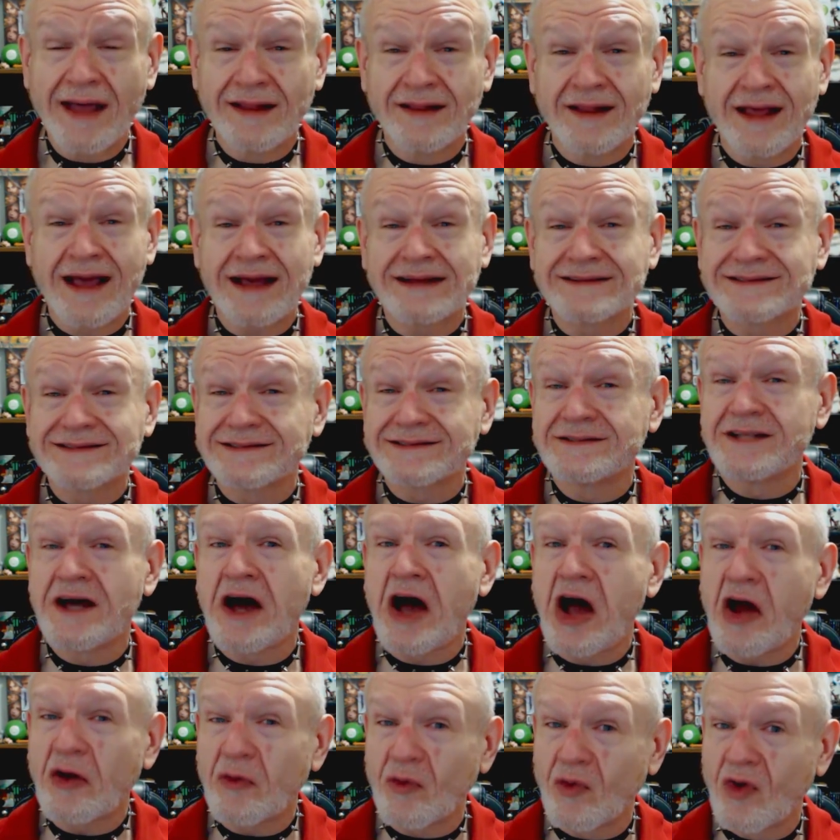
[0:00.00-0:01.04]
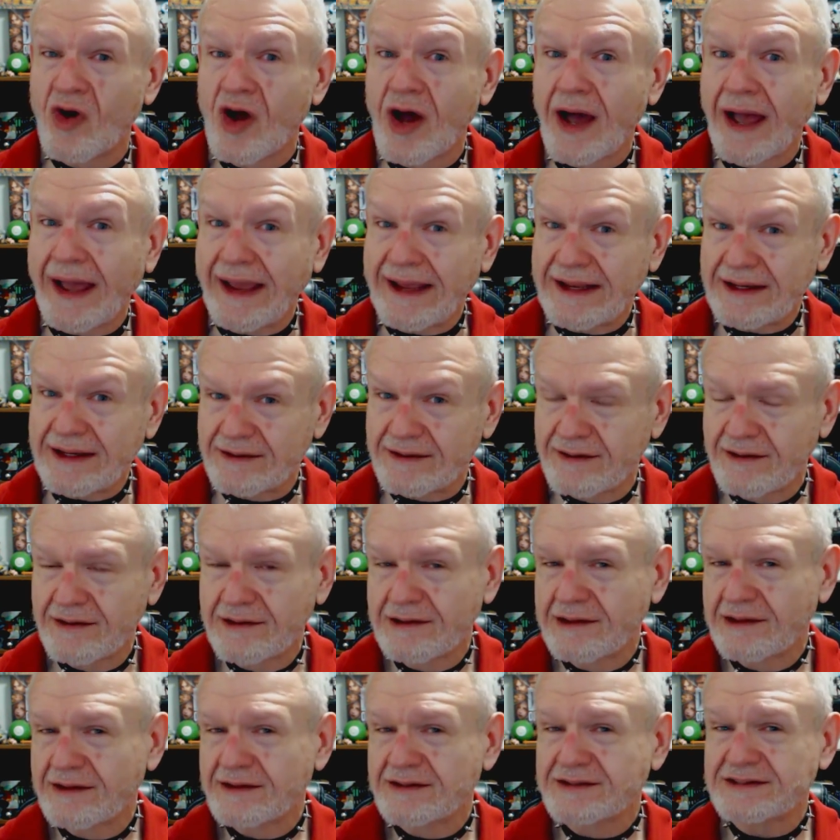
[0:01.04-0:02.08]
And that's not right.
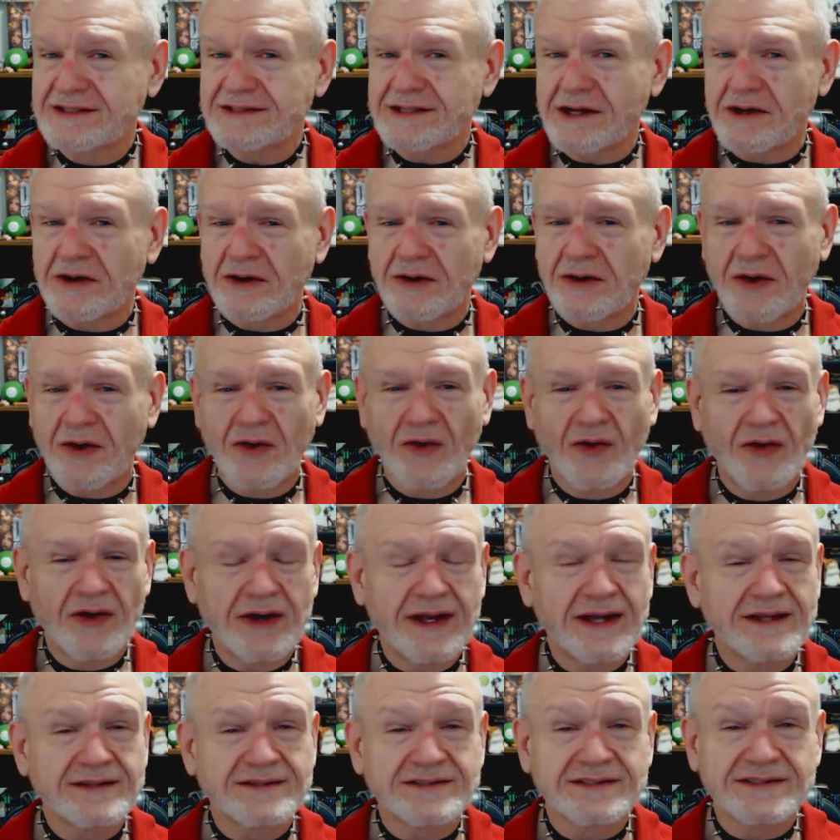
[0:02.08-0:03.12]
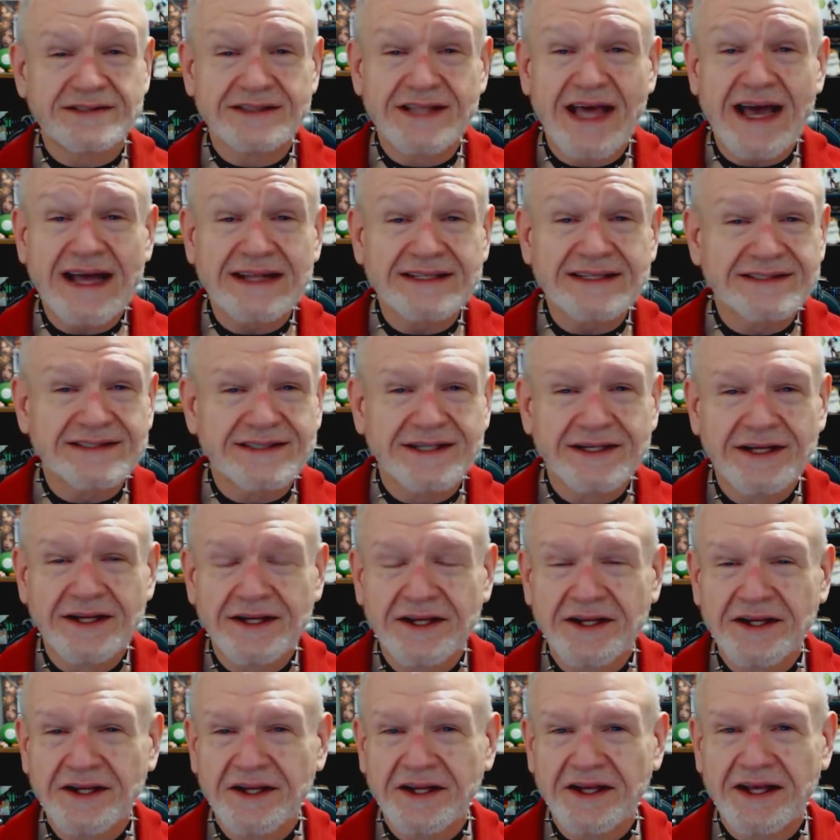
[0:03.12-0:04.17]
So it's that's
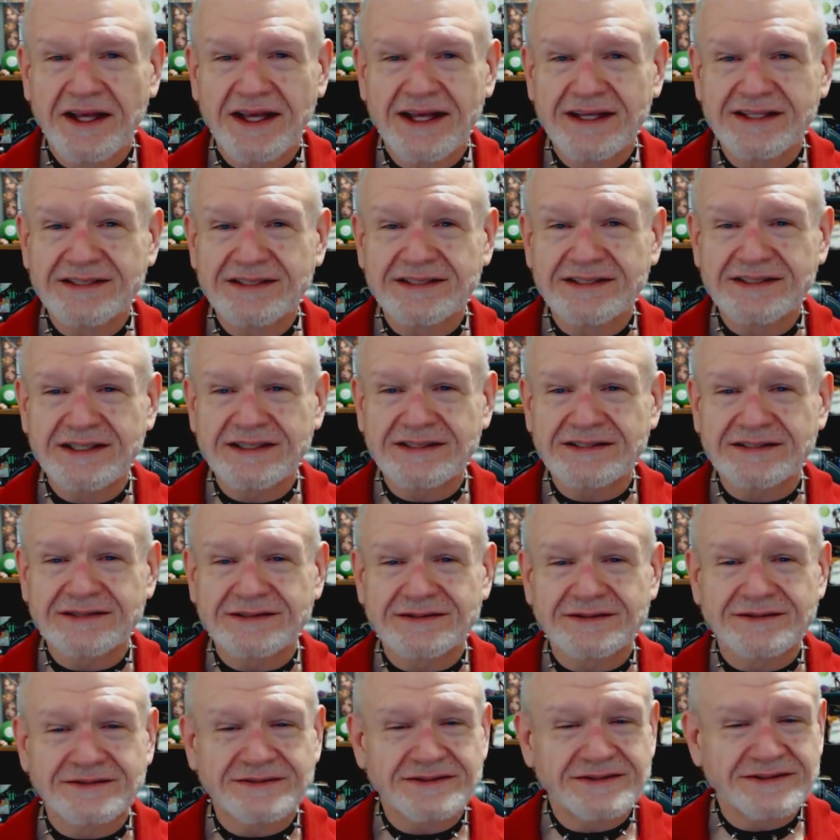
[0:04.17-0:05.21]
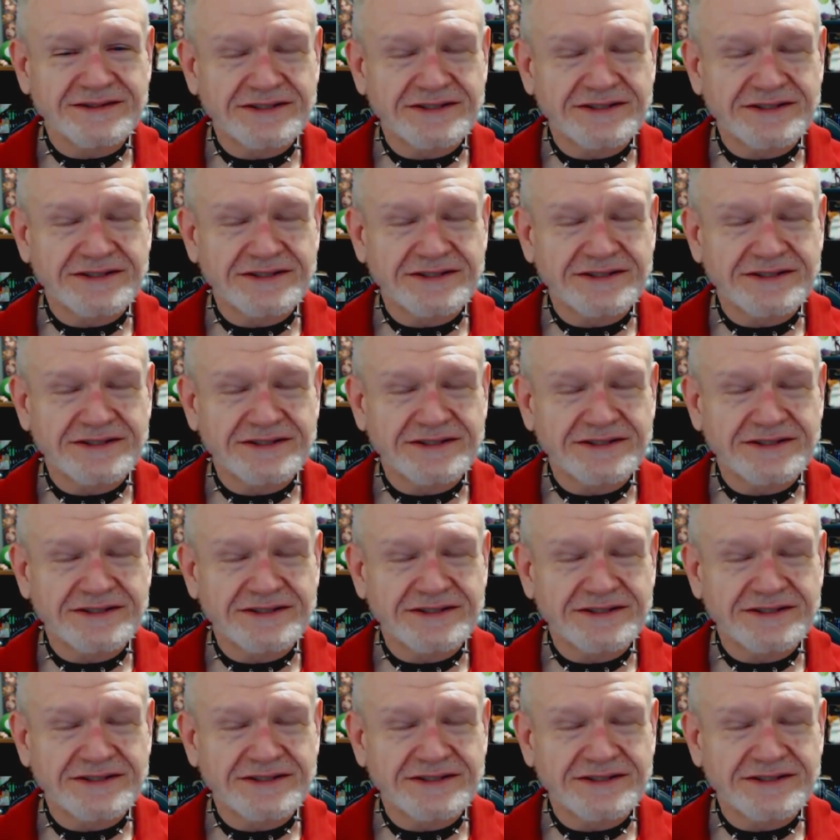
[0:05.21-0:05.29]
it's just